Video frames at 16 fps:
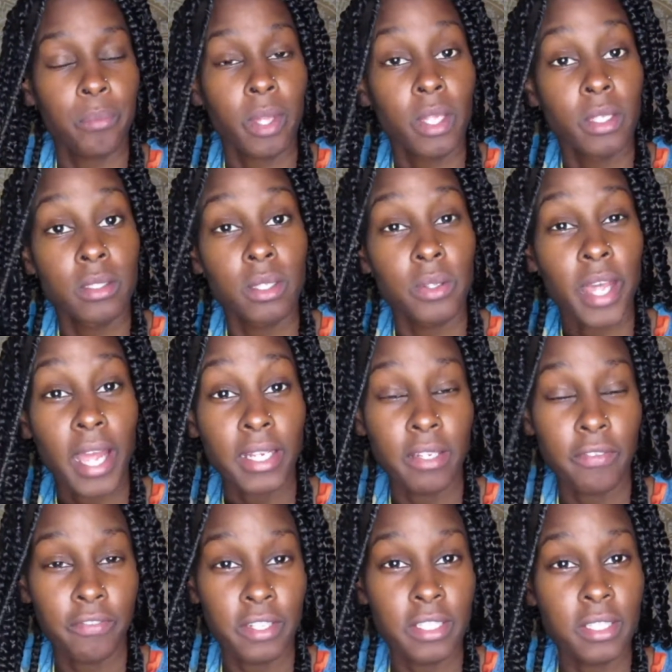So that
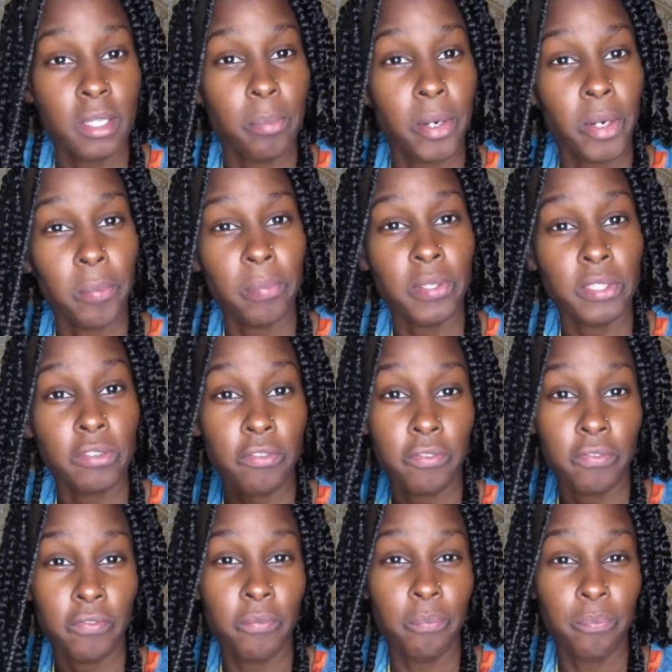defeats the purpose
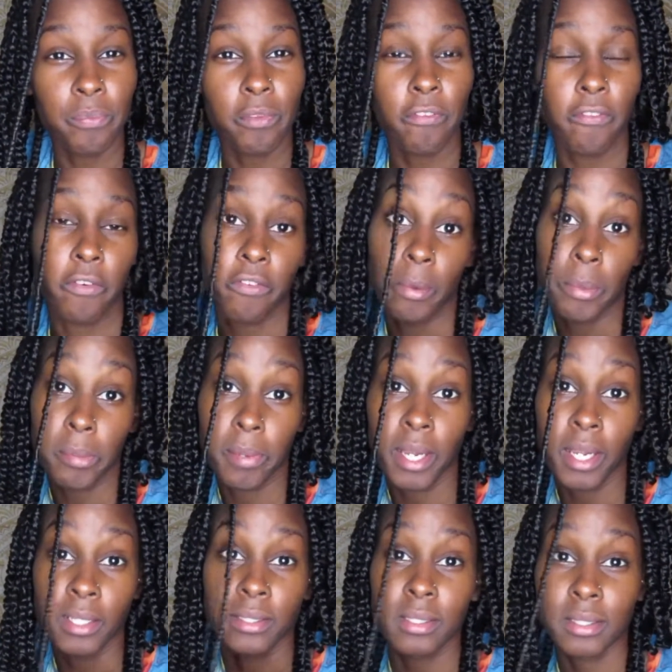for rubber
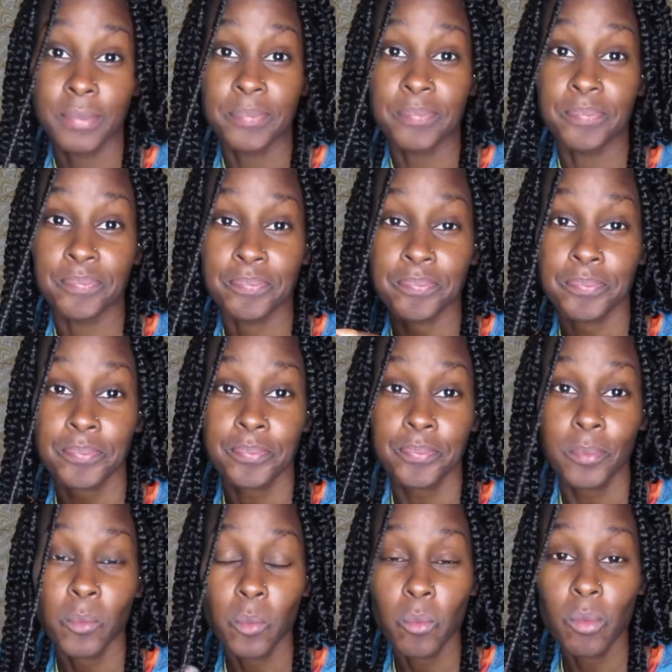bands.
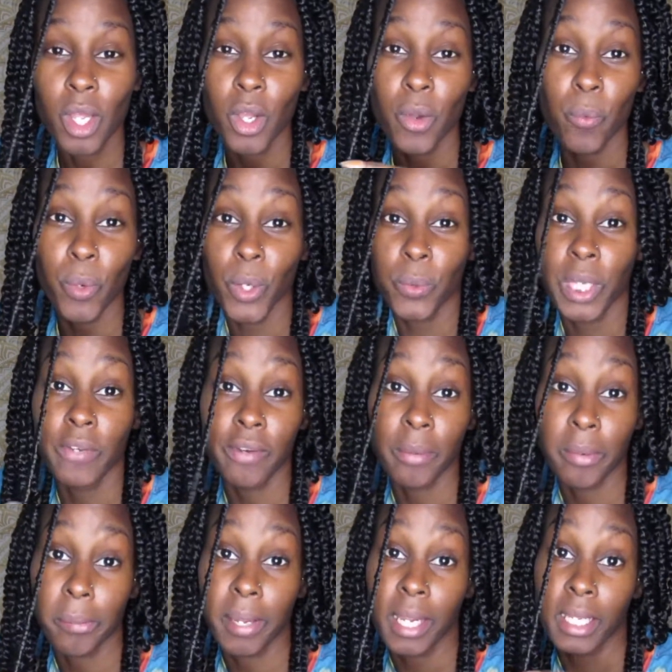We don't need
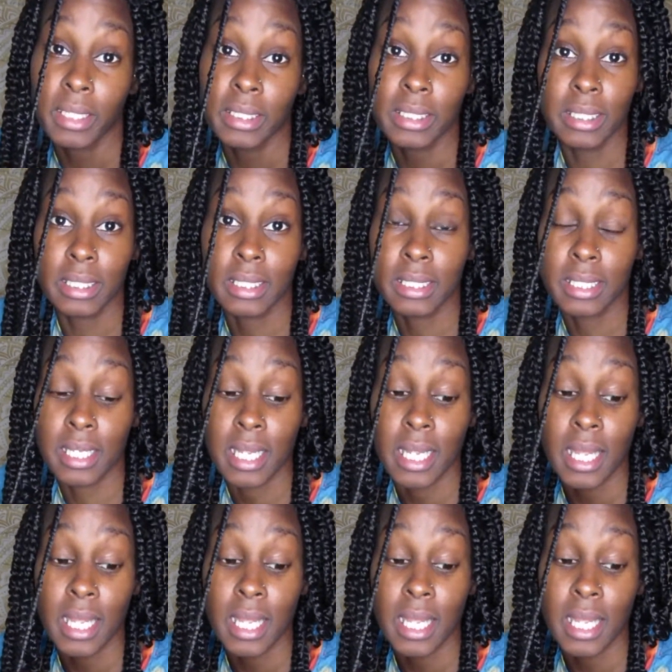rubber bands.